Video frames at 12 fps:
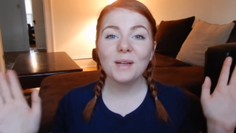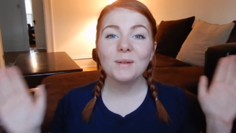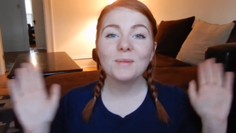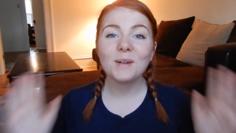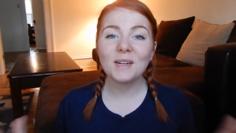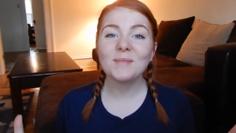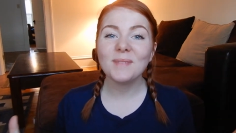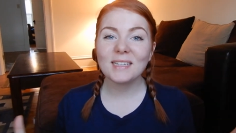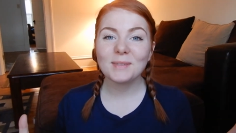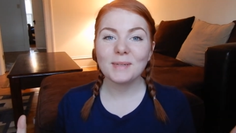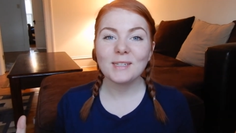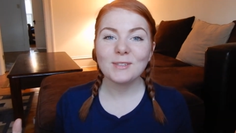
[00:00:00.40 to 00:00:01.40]
everyone, welcome
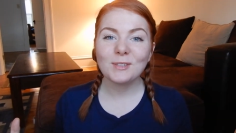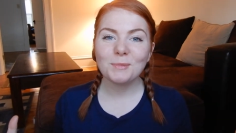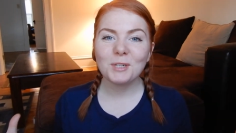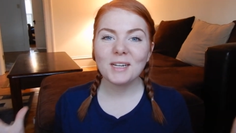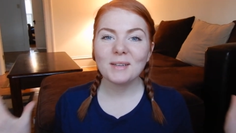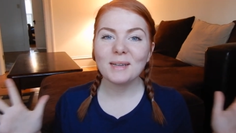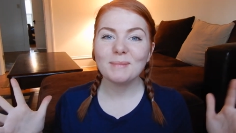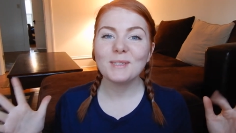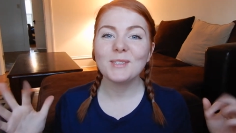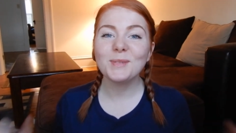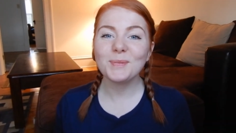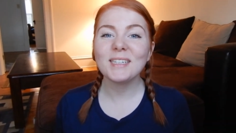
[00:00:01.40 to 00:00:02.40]
back to my YouTube channel. I'm
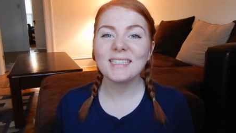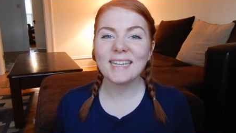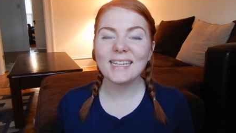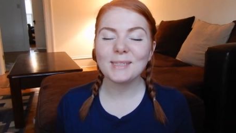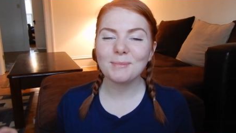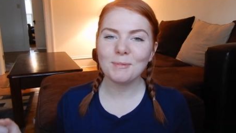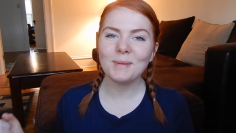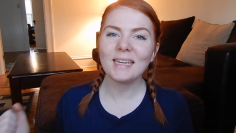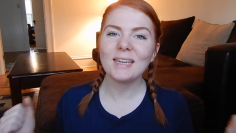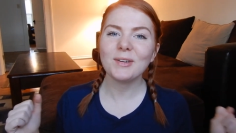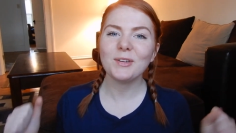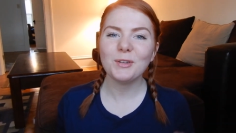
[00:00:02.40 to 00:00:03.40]
super excited to be
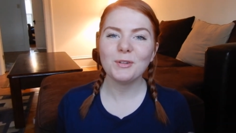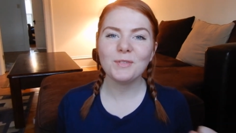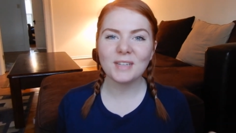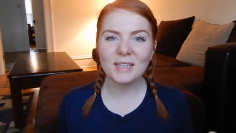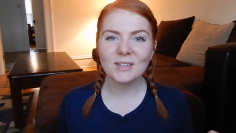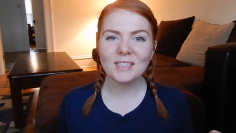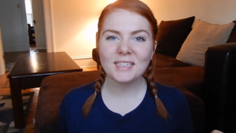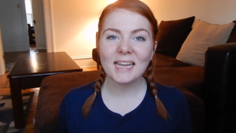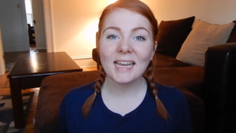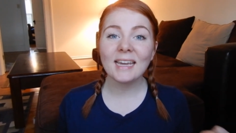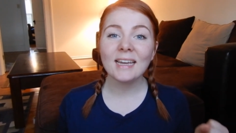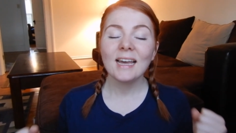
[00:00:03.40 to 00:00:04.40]
making a new video
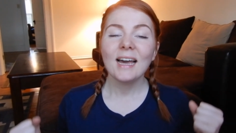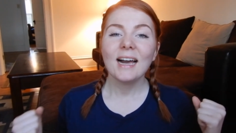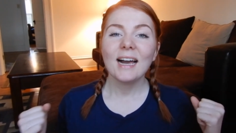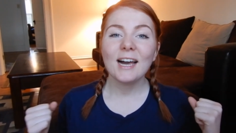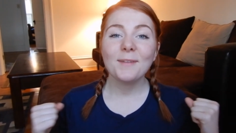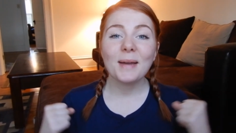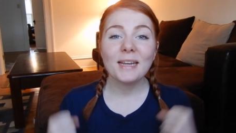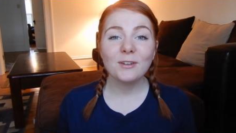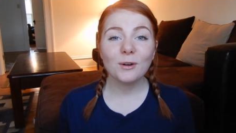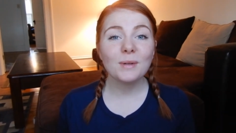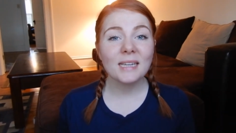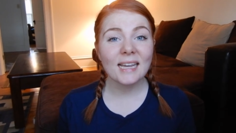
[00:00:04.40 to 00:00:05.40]
today. Um, I
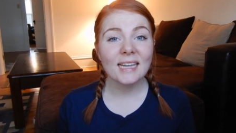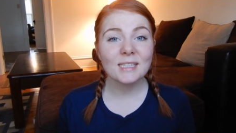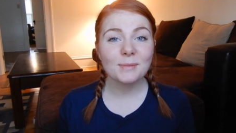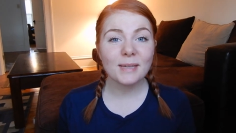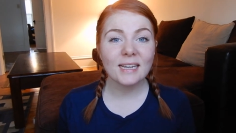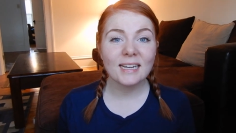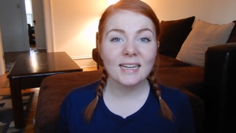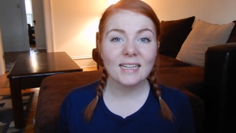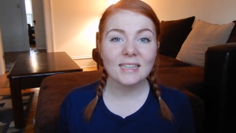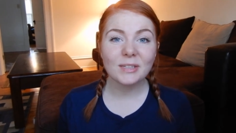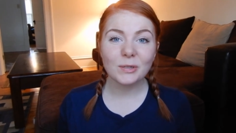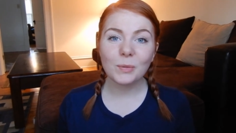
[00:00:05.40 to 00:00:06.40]
know it has been
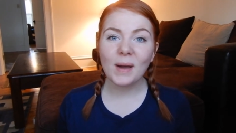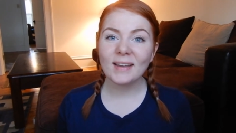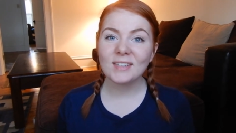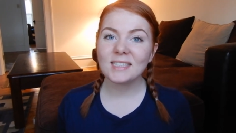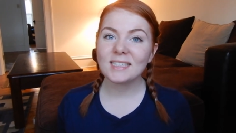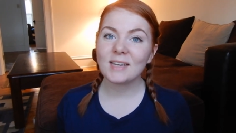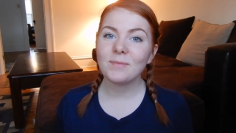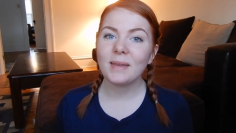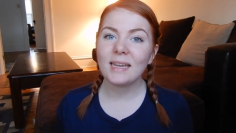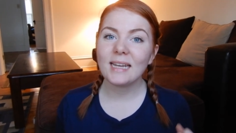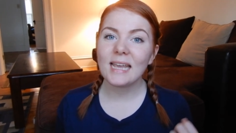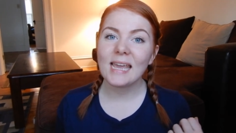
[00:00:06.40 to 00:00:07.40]
a little while since I've
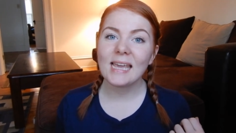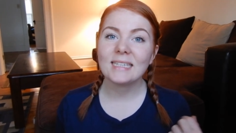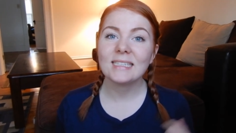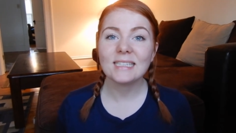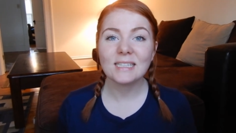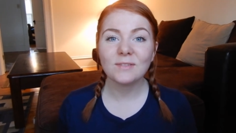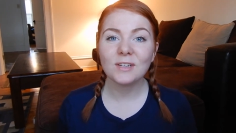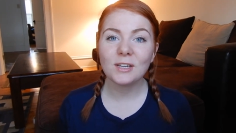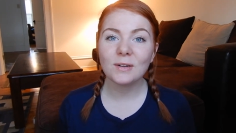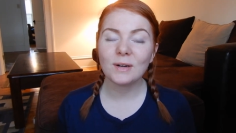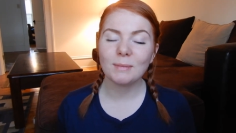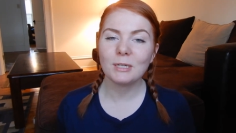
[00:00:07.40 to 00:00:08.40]
made a Disney
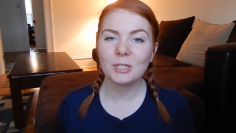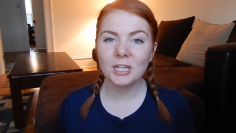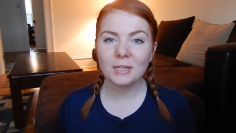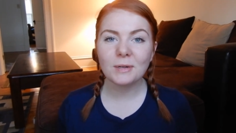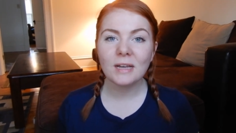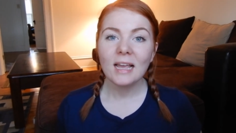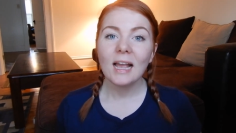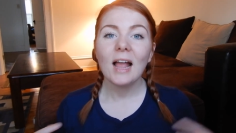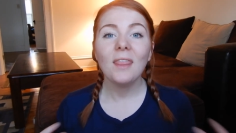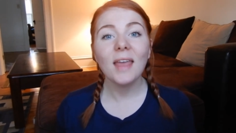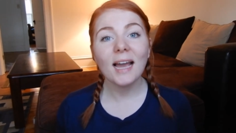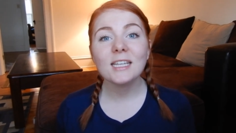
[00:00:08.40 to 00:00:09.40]
video on my channel,
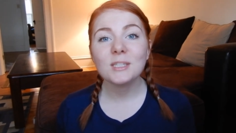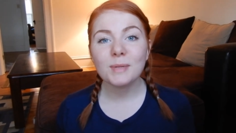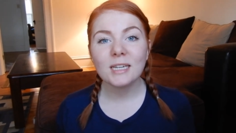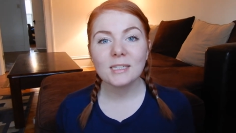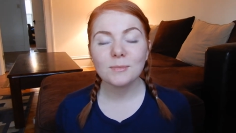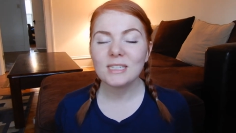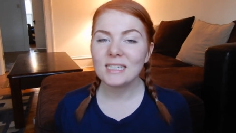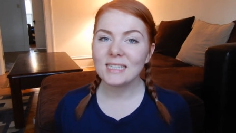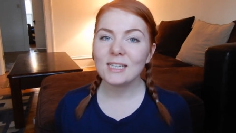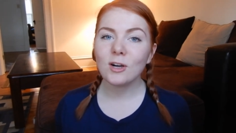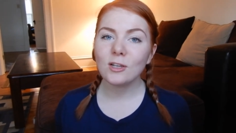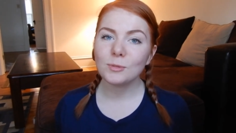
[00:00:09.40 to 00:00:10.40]
and that is because my
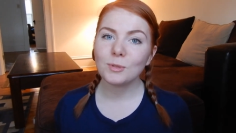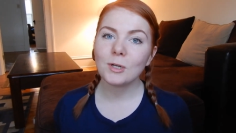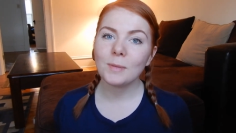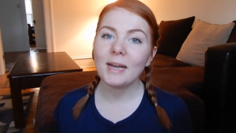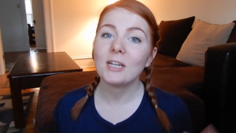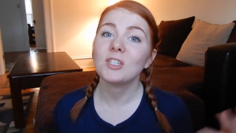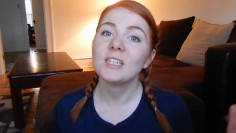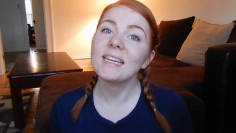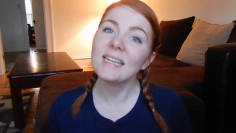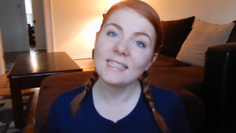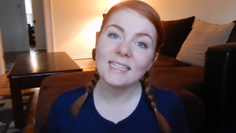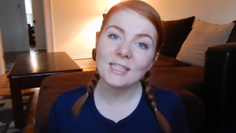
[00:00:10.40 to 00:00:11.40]
Disney College program
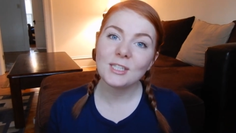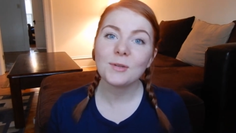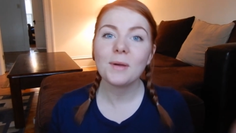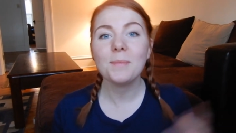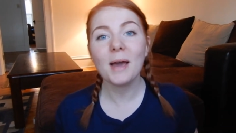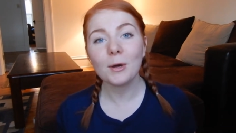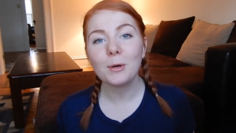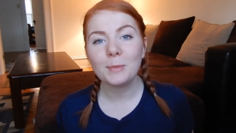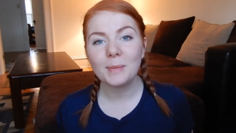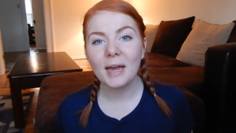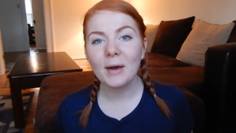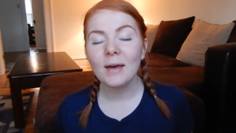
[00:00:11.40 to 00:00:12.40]
actually ended, so I'm back
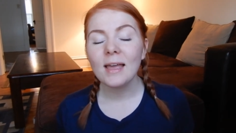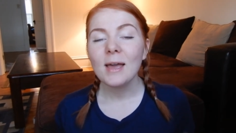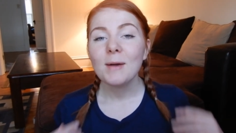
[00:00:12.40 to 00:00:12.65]
home now.